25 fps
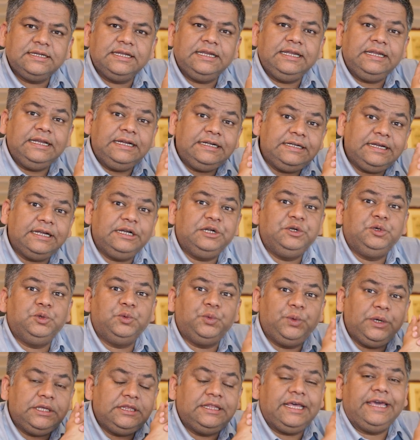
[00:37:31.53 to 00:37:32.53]

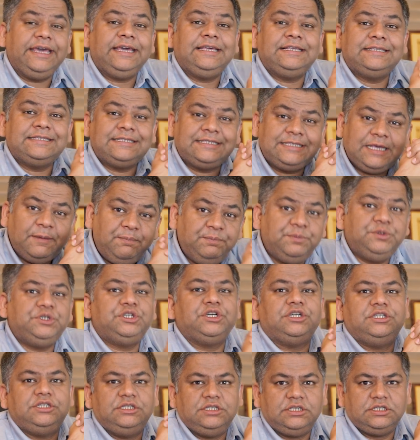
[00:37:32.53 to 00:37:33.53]
related with
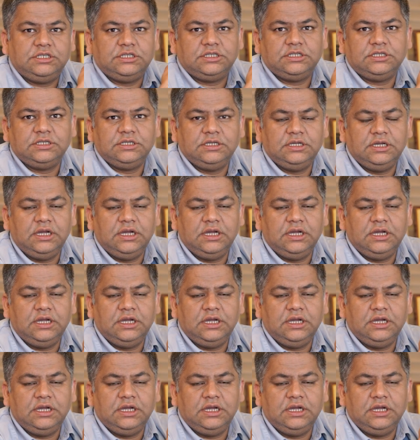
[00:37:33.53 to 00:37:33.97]
exceptions,